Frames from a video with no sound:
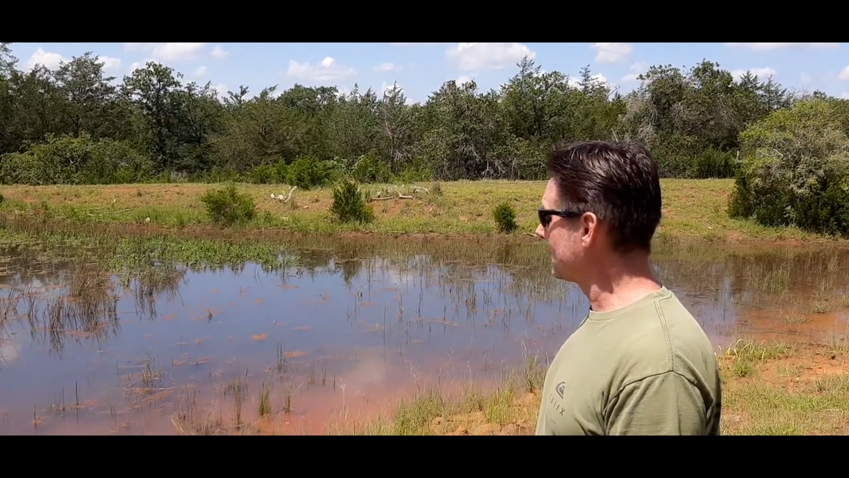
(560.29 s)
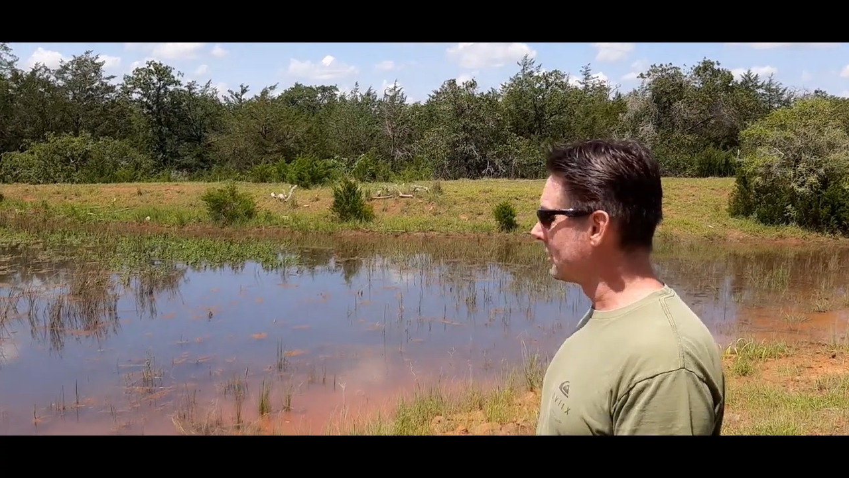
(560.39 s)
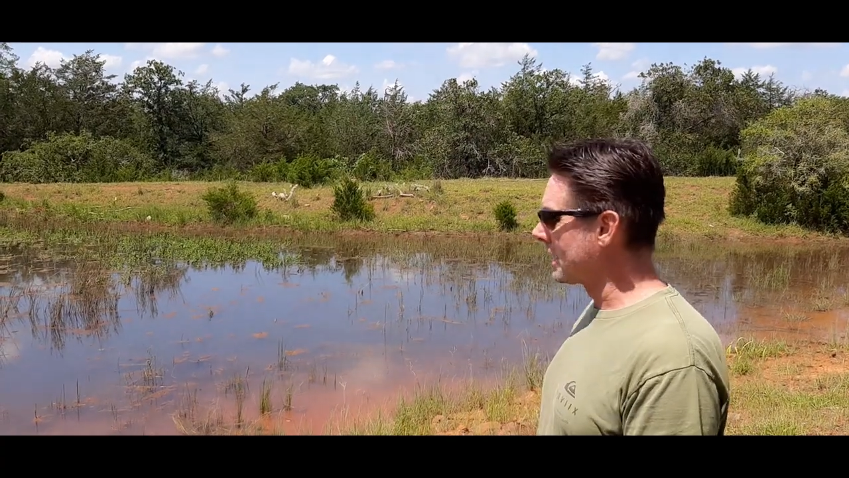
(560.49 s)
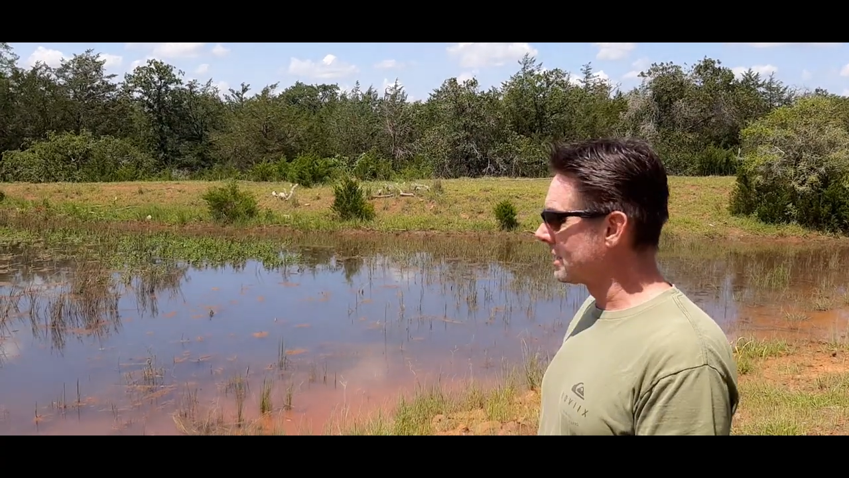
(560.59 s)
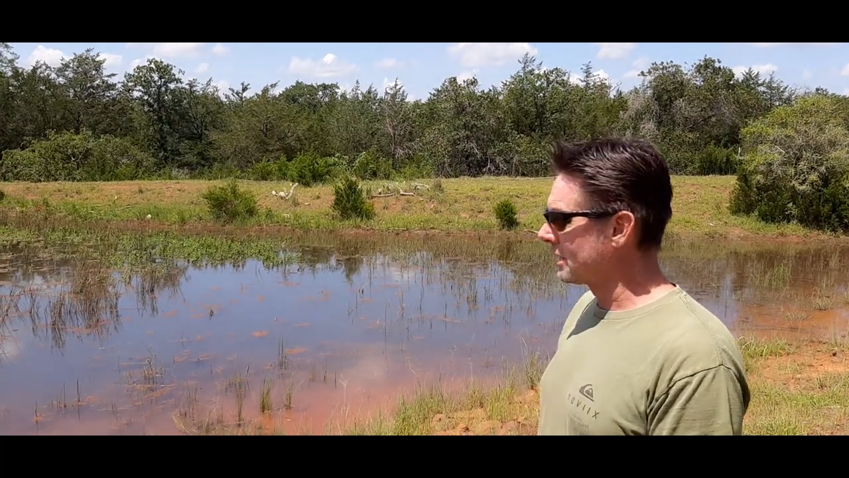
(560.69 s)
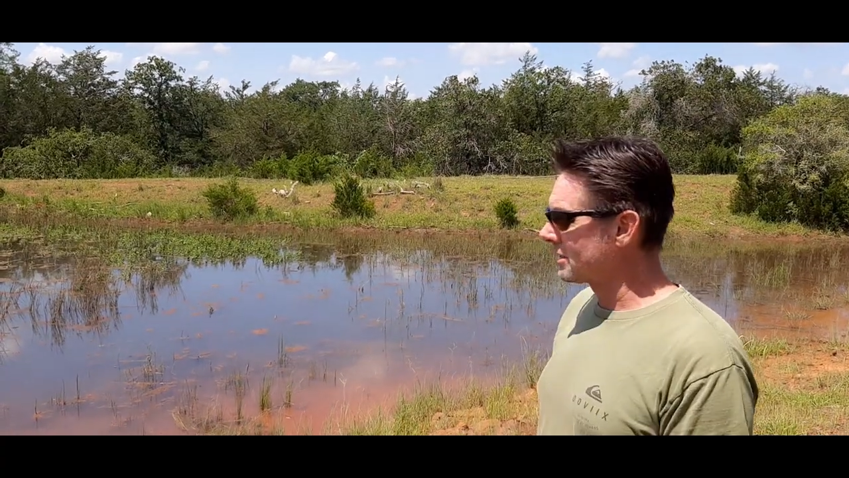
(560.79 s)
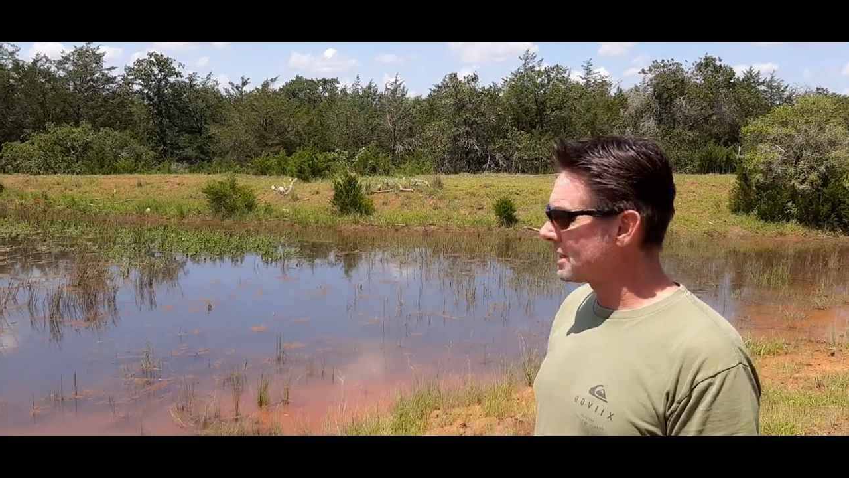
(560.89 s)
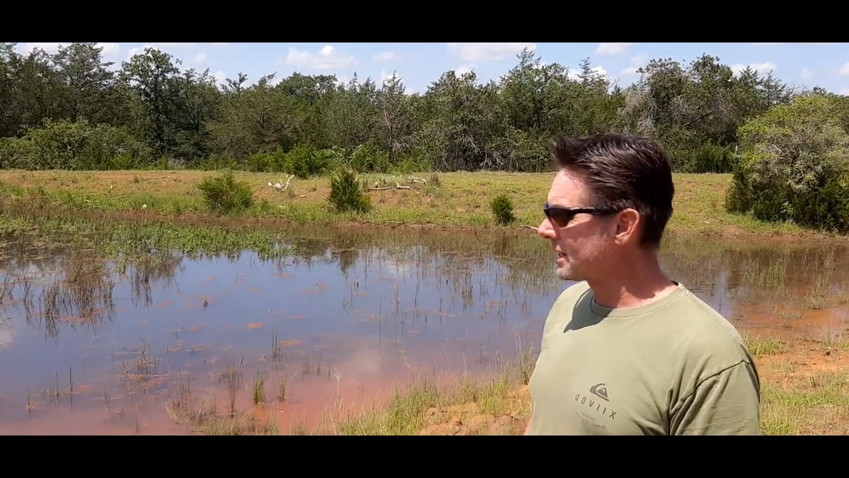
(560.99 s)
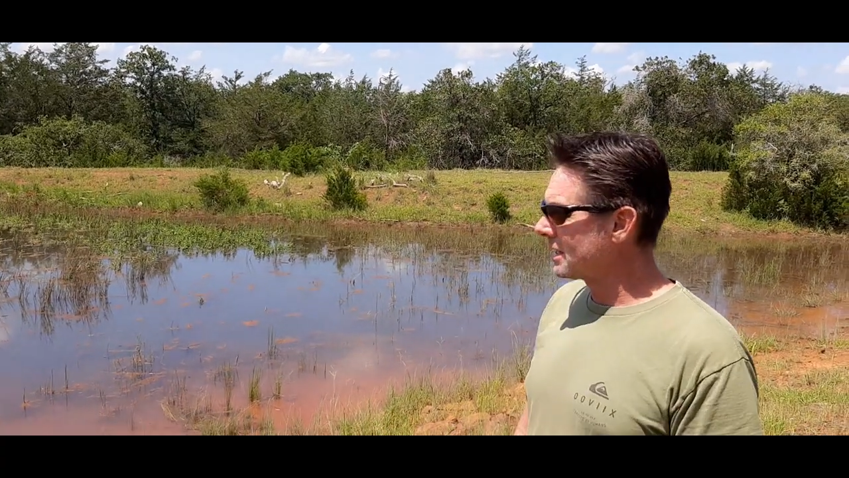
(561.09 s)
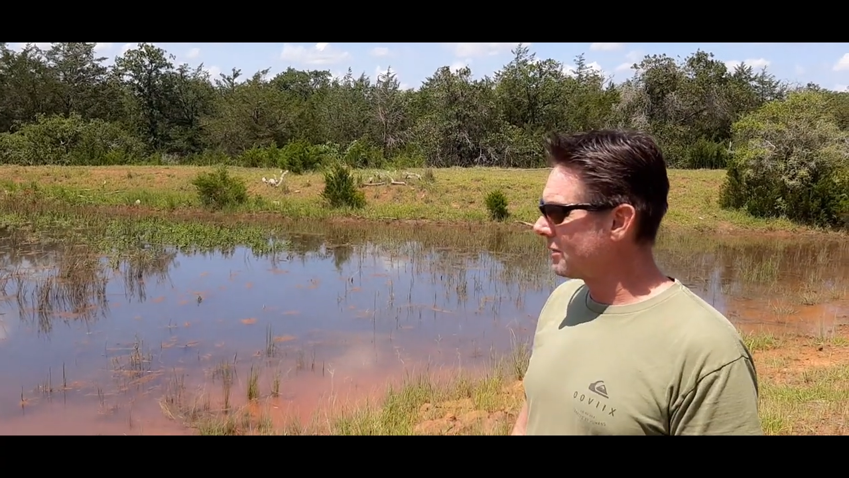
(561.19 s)
We do that in the other
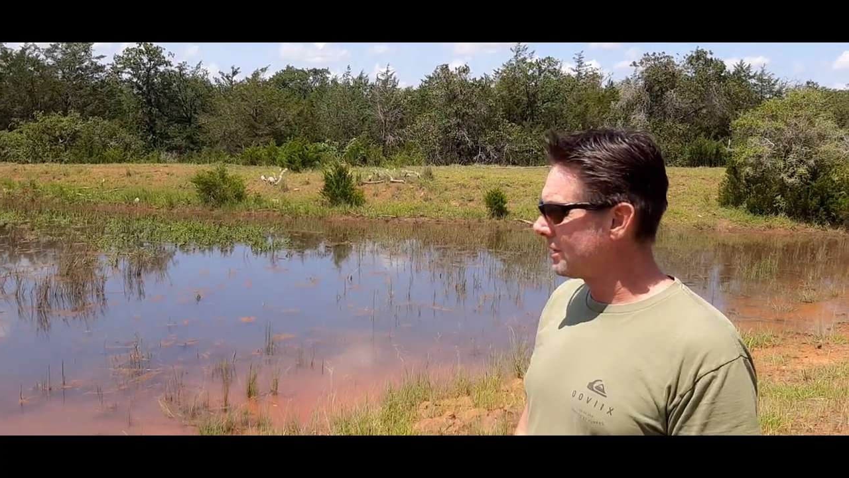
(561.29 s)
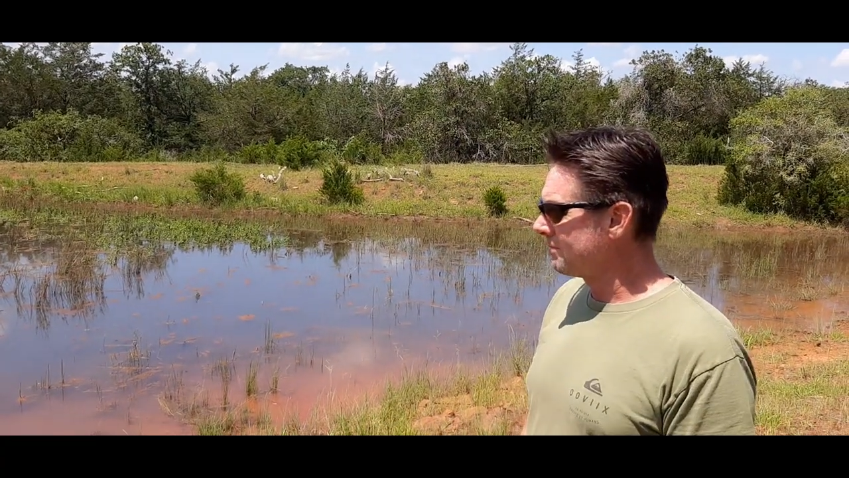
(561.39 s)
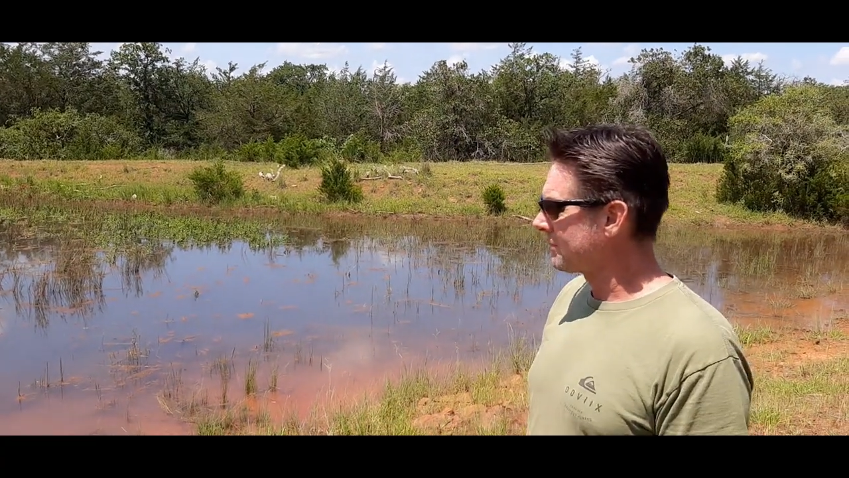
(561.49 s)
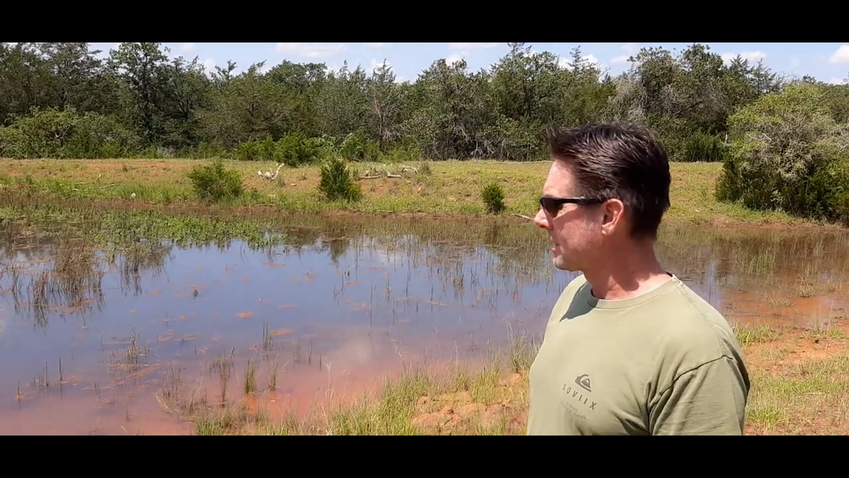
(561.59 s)
tank anyway,